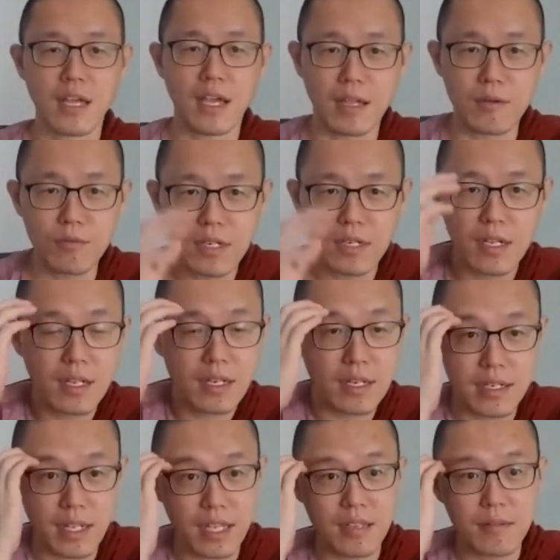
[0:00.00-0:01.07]
And
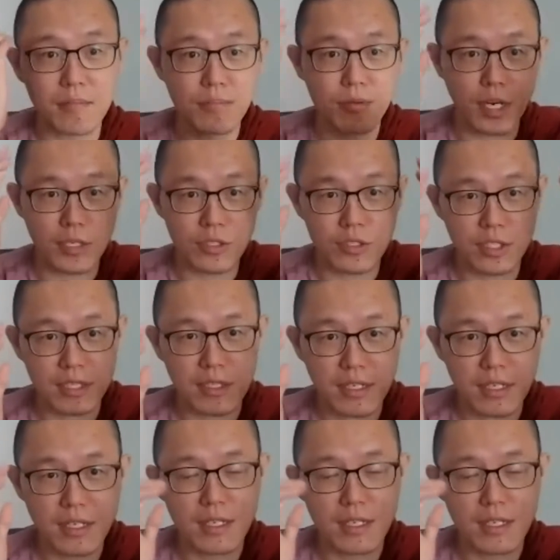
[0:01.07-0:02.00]
the impression